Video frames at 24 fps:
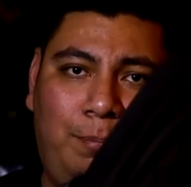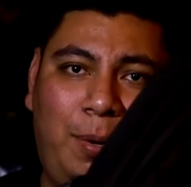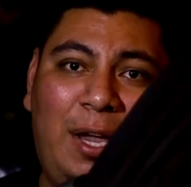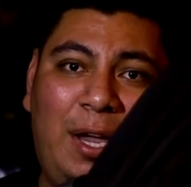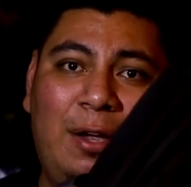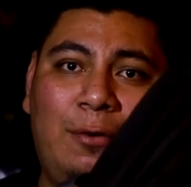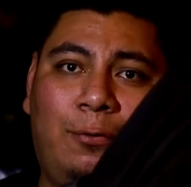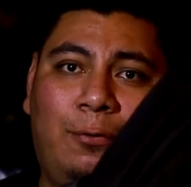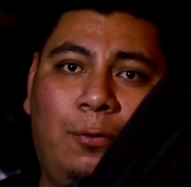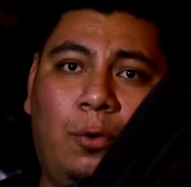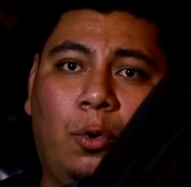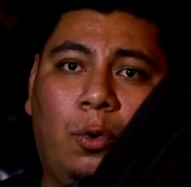pay
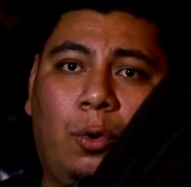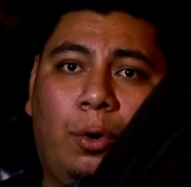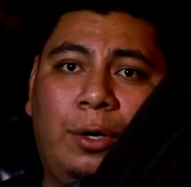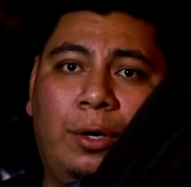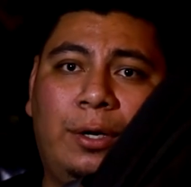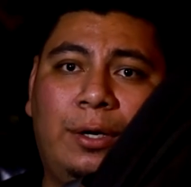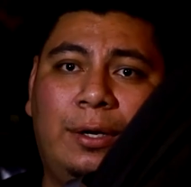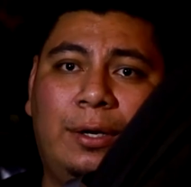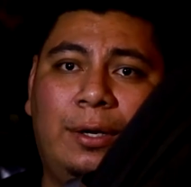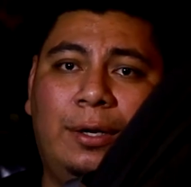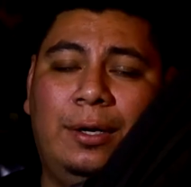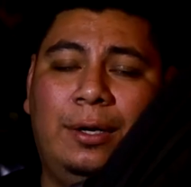it
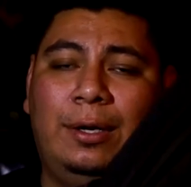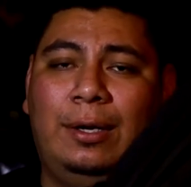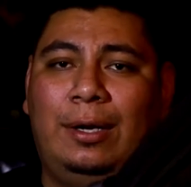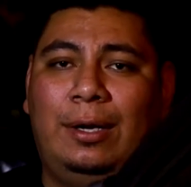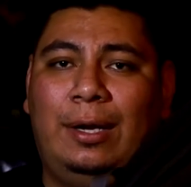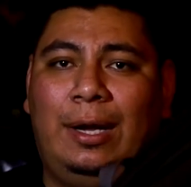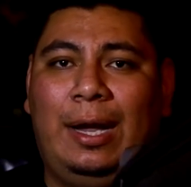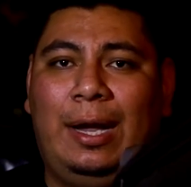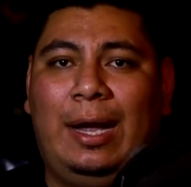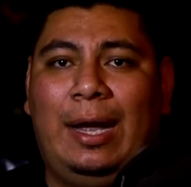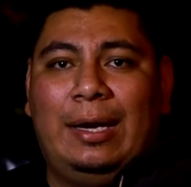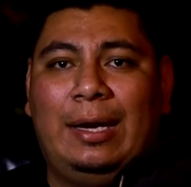forward
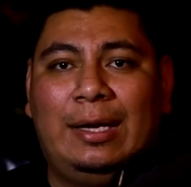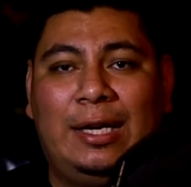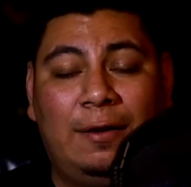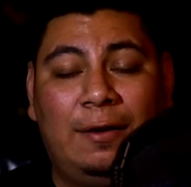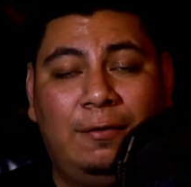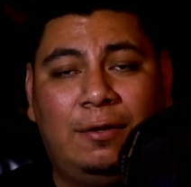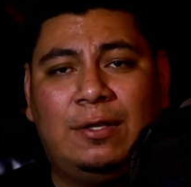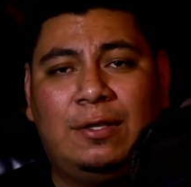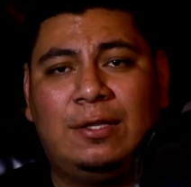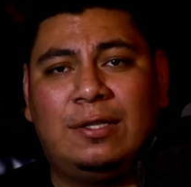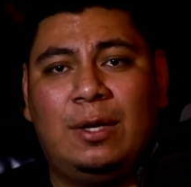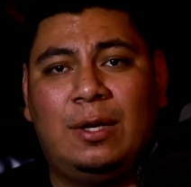and give
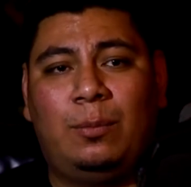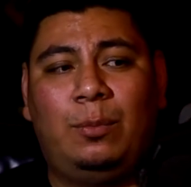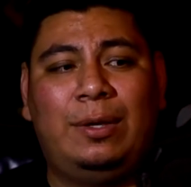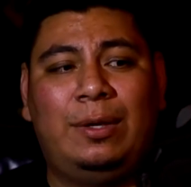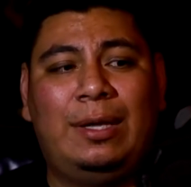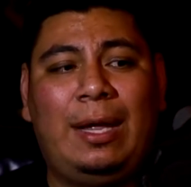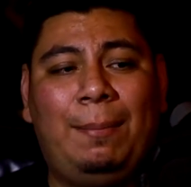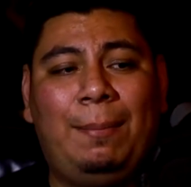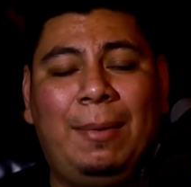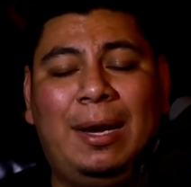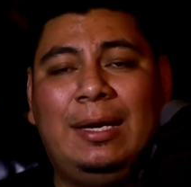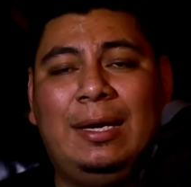it to someone
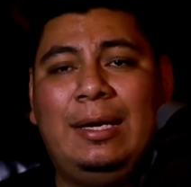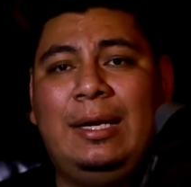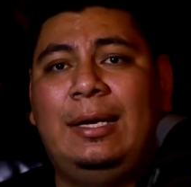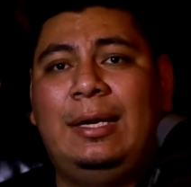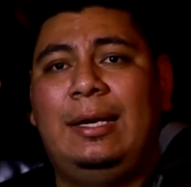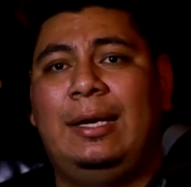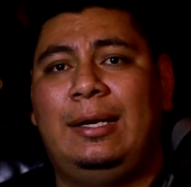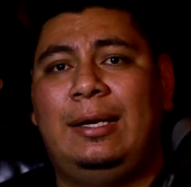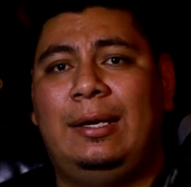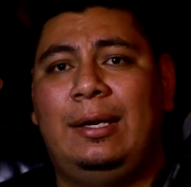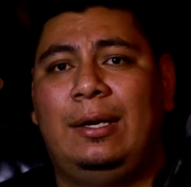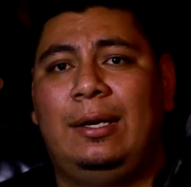that may need
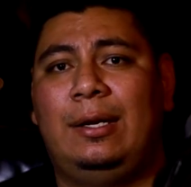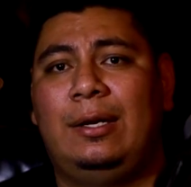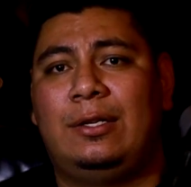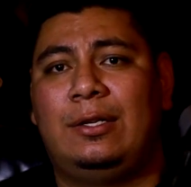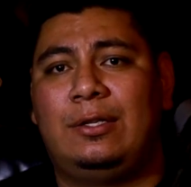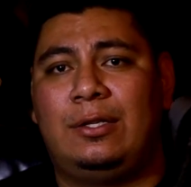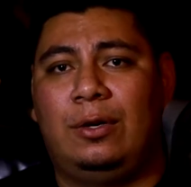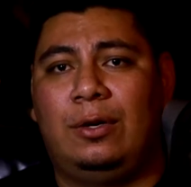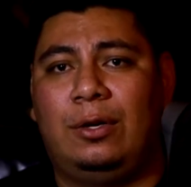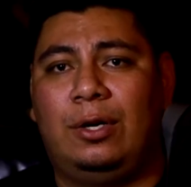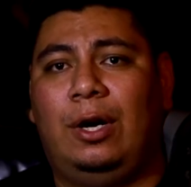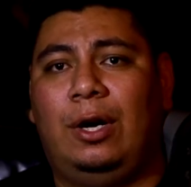it.
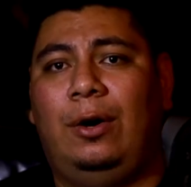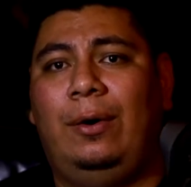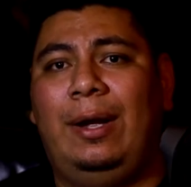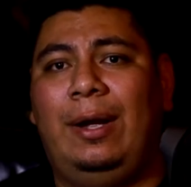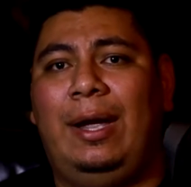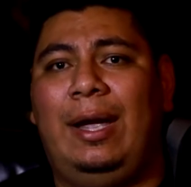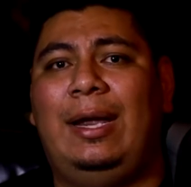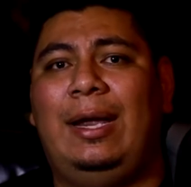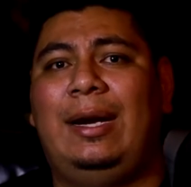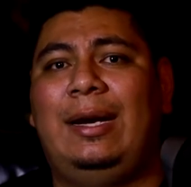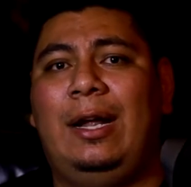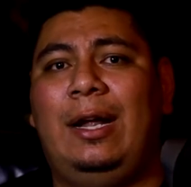So go
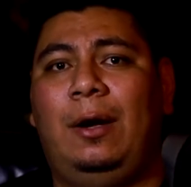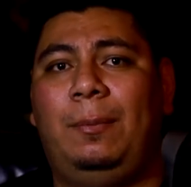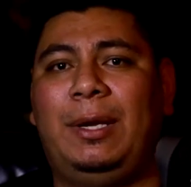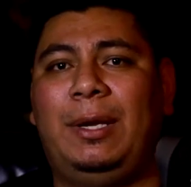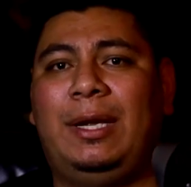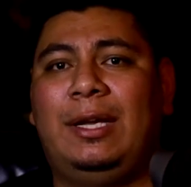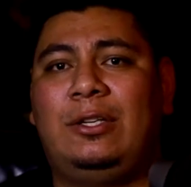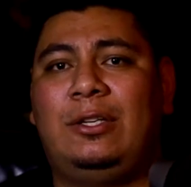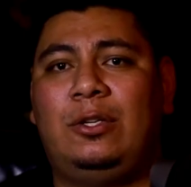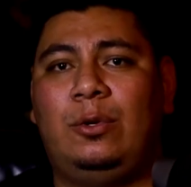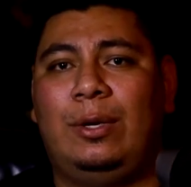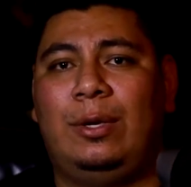ahead and help me
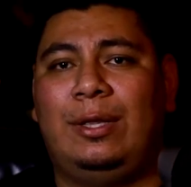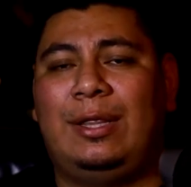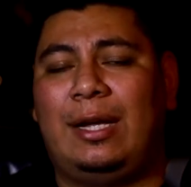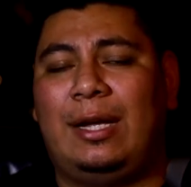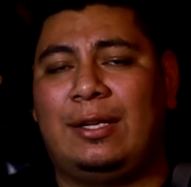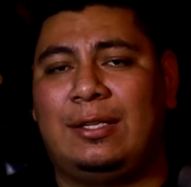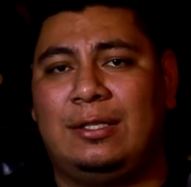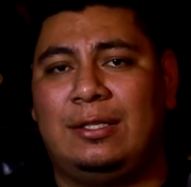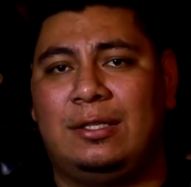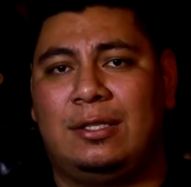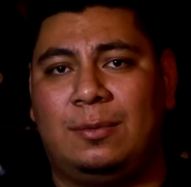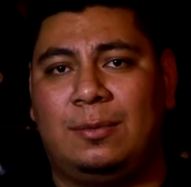get to
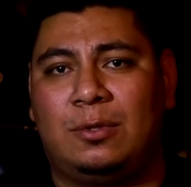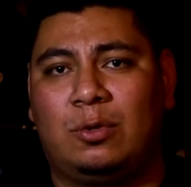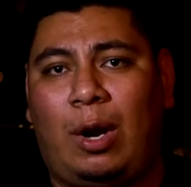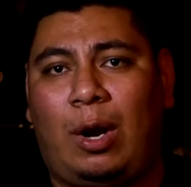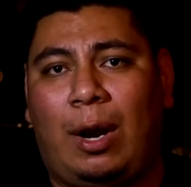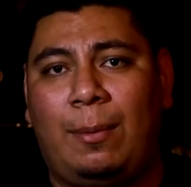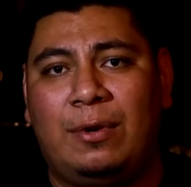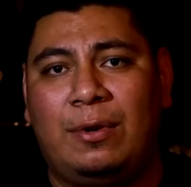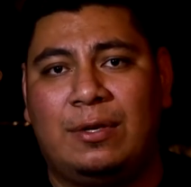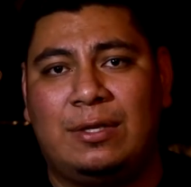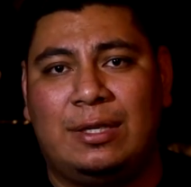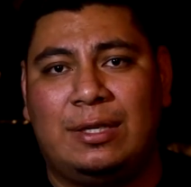1,000
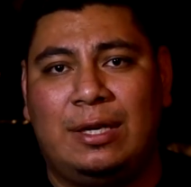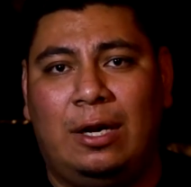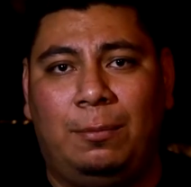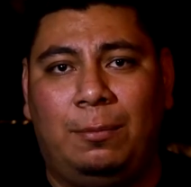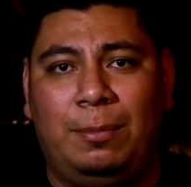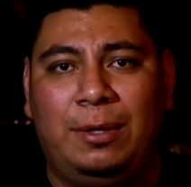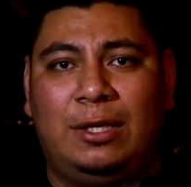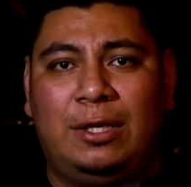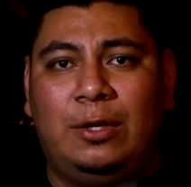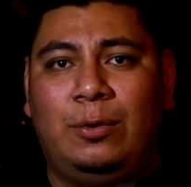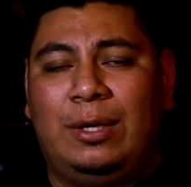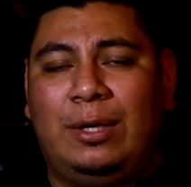subscribers and I'll
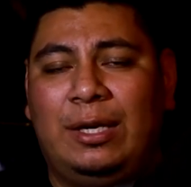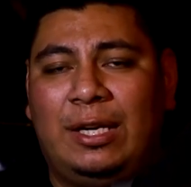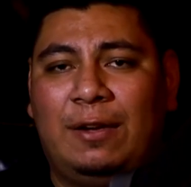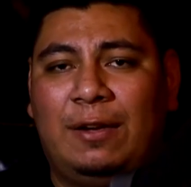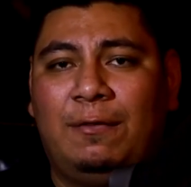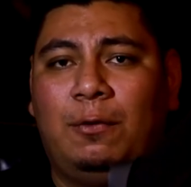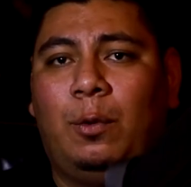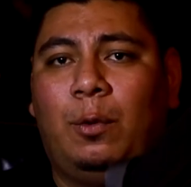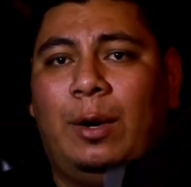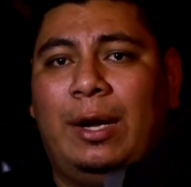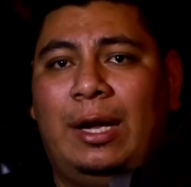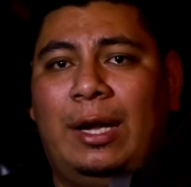be doing a
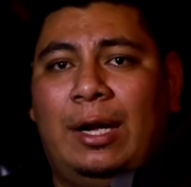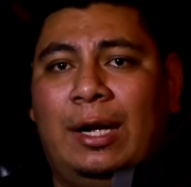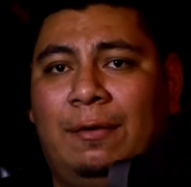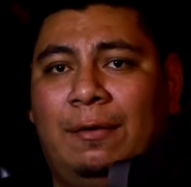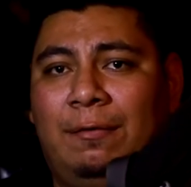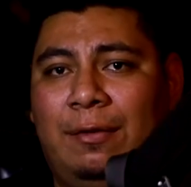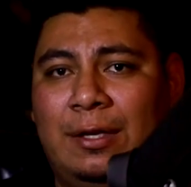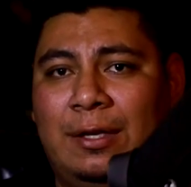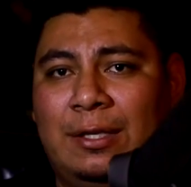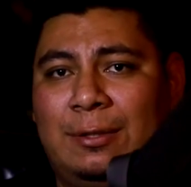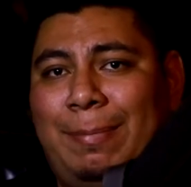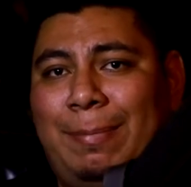giveaway
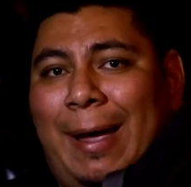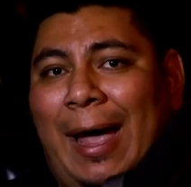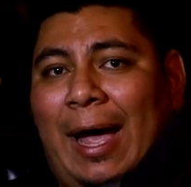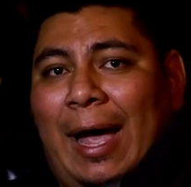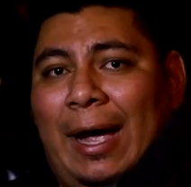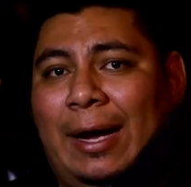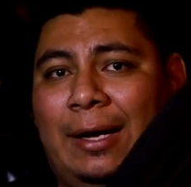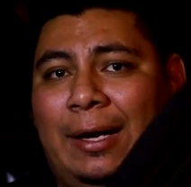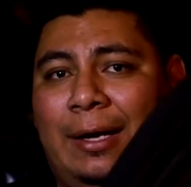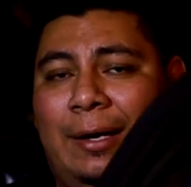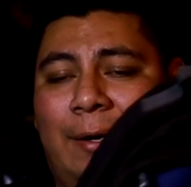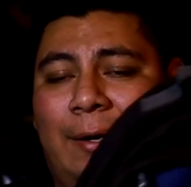of this bag.